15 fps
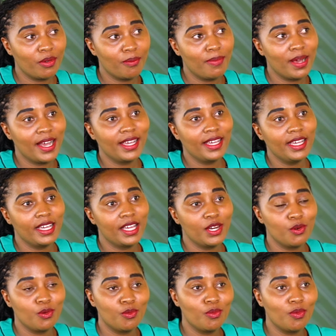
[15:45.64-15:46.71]
we buy
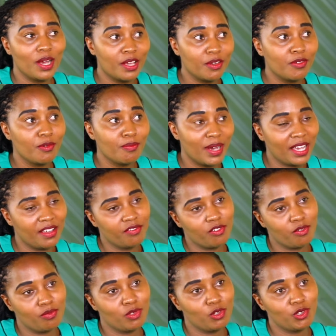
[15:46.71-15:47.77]
and why we buy
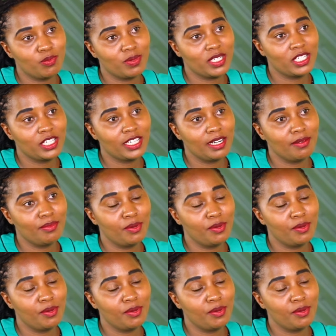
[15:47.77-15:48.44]
from those particular